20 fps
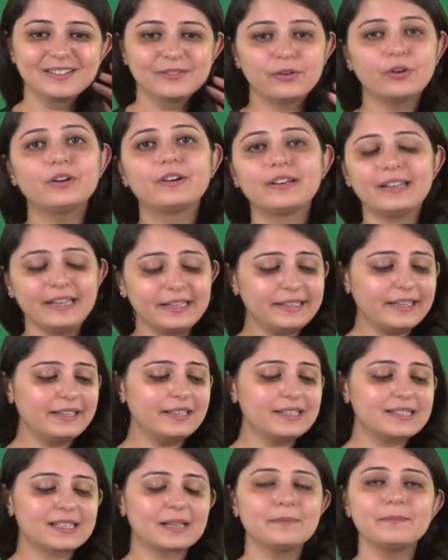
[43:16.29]
For grade
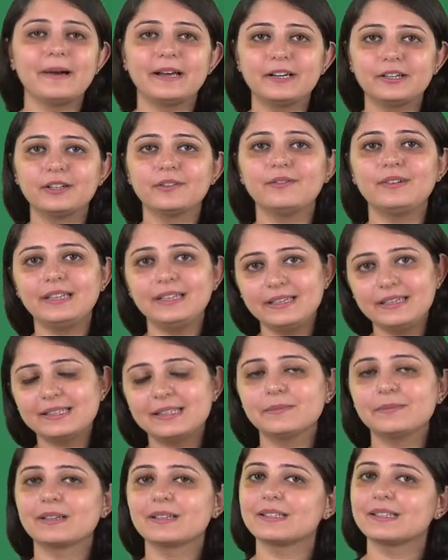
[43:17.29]
10, it's comparatively
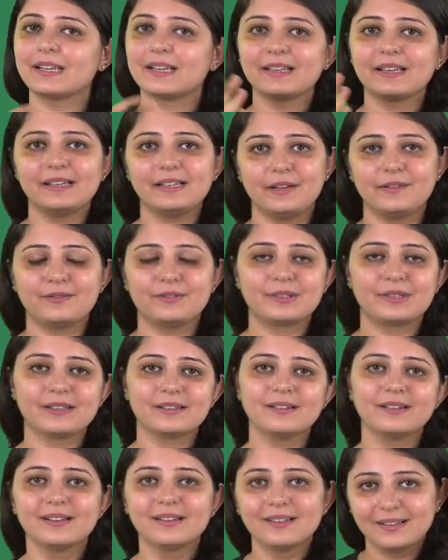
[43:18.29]
easy because they can get
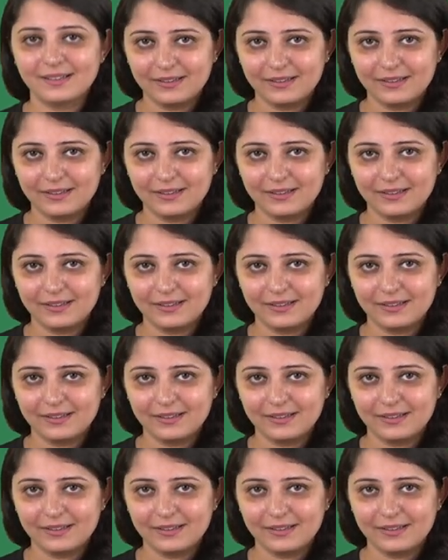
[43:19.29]
everything